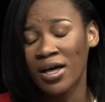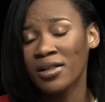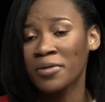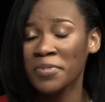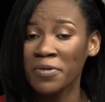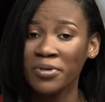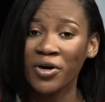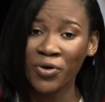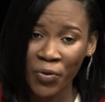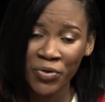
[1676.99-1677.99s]
the people
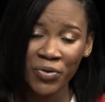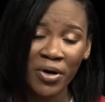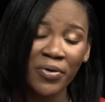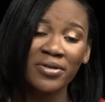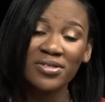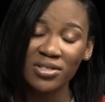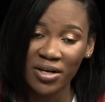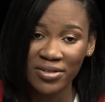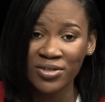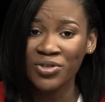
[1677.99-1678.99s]
around you are going to
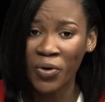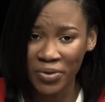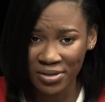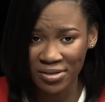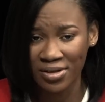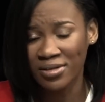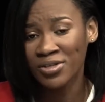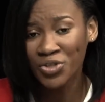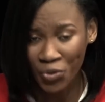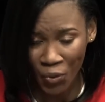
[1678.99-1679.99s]
start to doubt
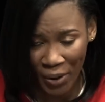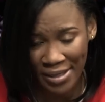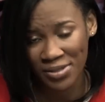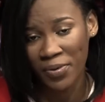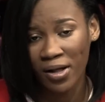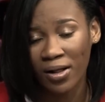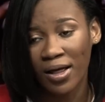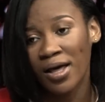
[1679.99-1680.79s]
you as well.